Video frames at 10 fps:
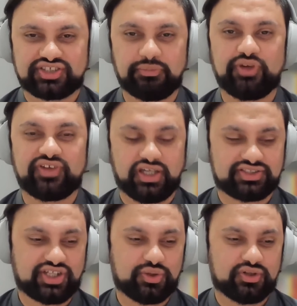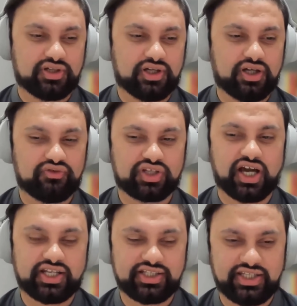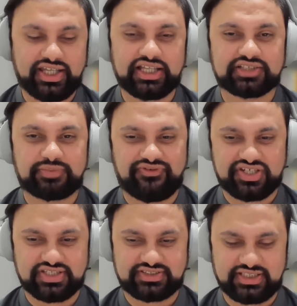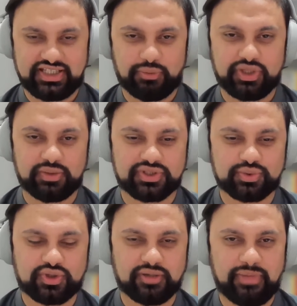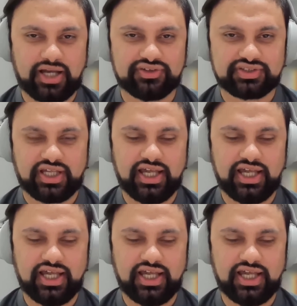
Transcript: So regarding the English proficiency that we were talking about,